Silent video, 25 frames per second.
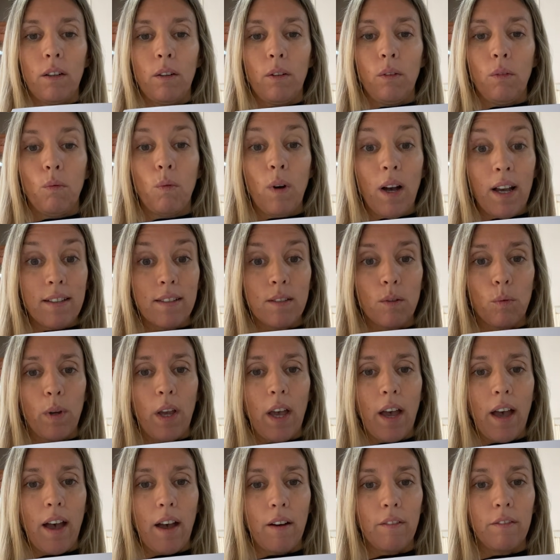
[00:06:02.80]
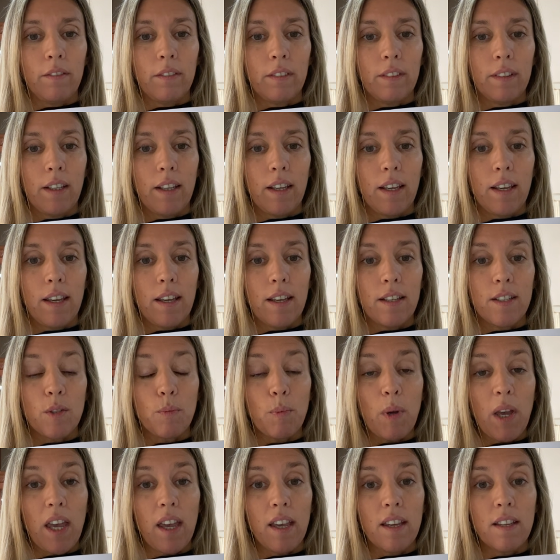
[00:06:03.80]
once we have the
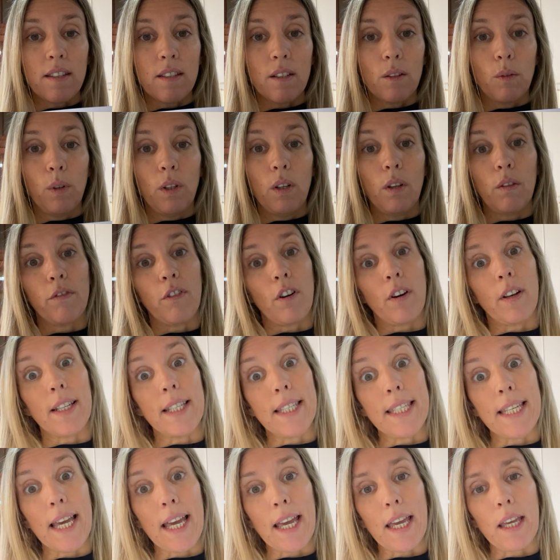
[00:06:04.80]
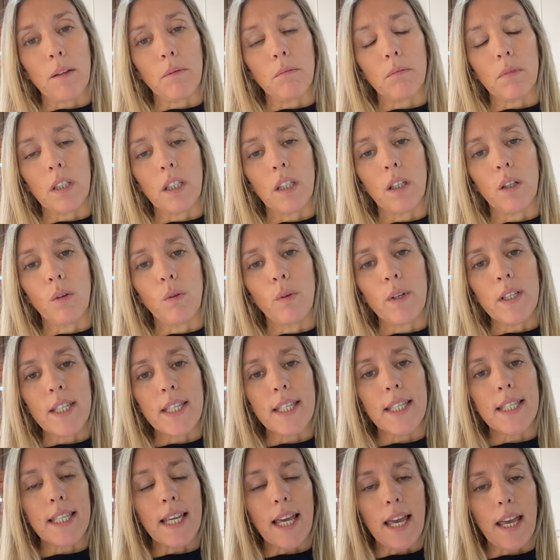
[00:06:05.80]
space, we look for a time. In
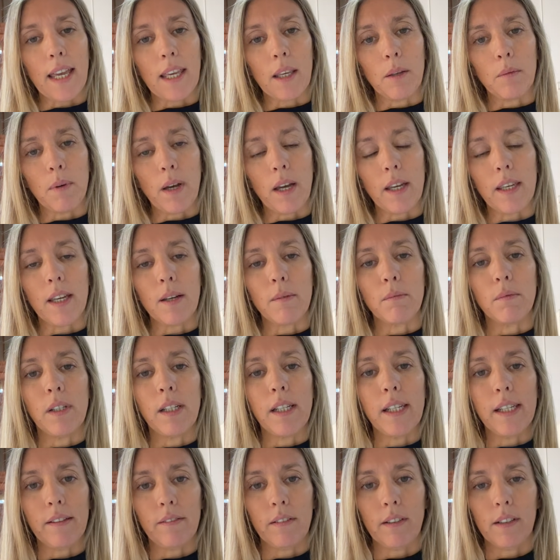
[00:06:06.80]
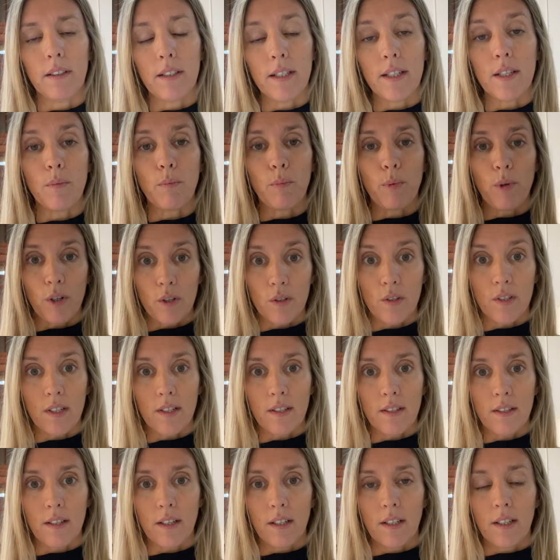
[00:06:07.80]
which time I am living this
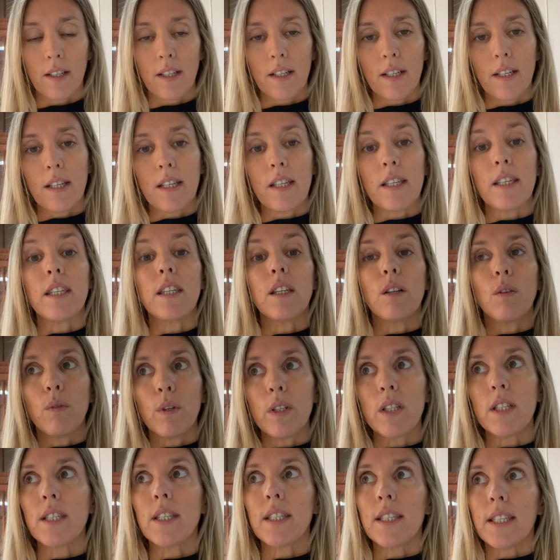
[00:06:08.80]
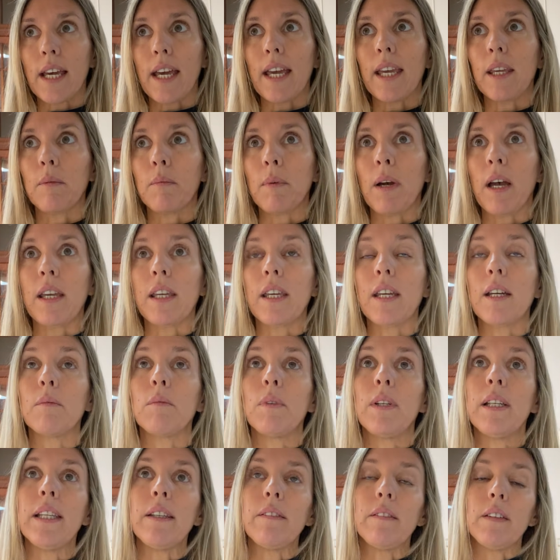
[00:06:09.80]
process? In which time I
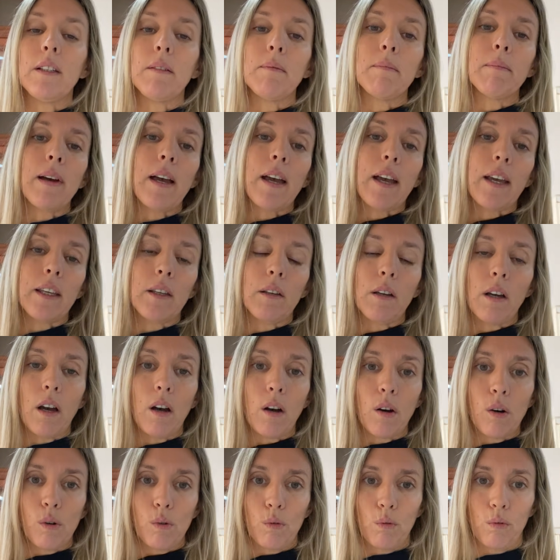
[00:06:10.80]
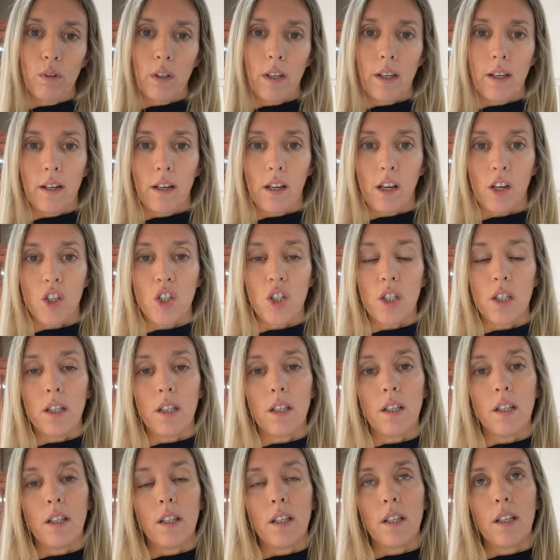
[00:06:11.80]
am living my own
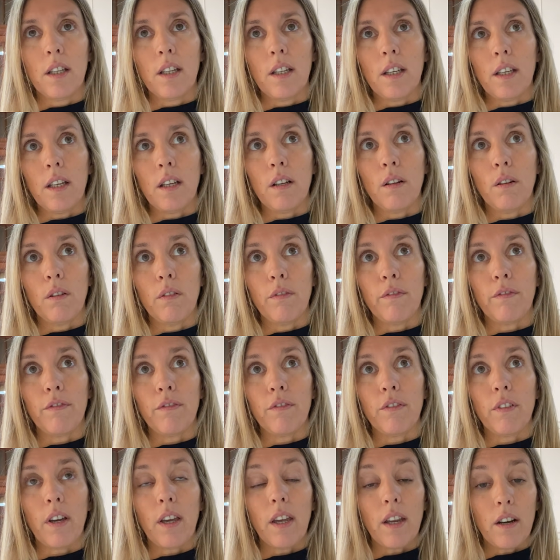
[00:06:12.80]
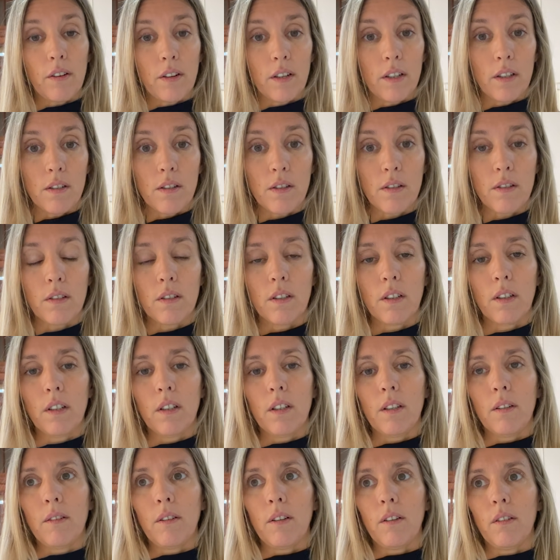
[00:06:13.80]
energy of Aries
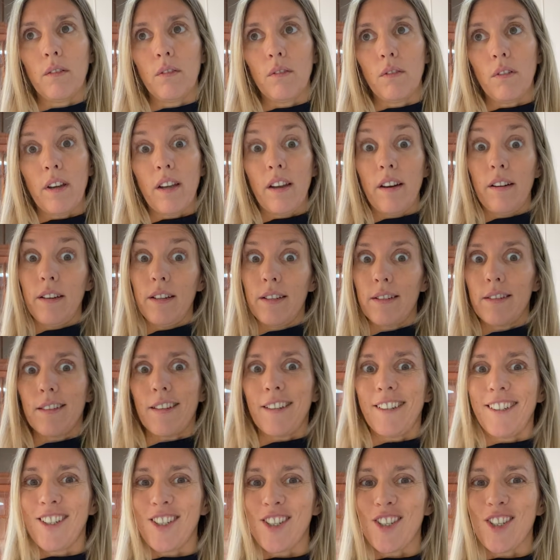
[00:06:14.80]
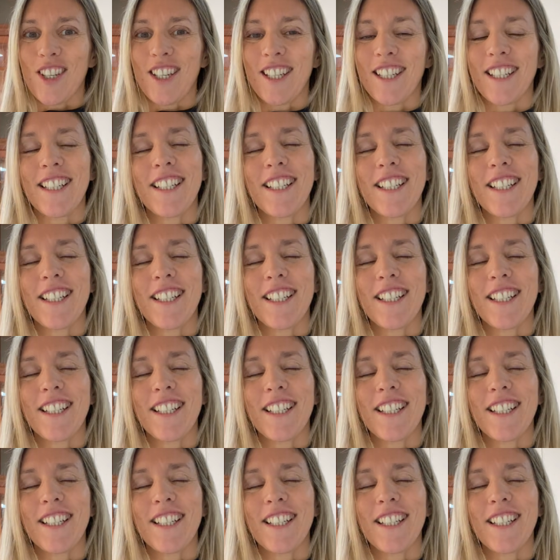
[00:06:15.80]
or Aries energy?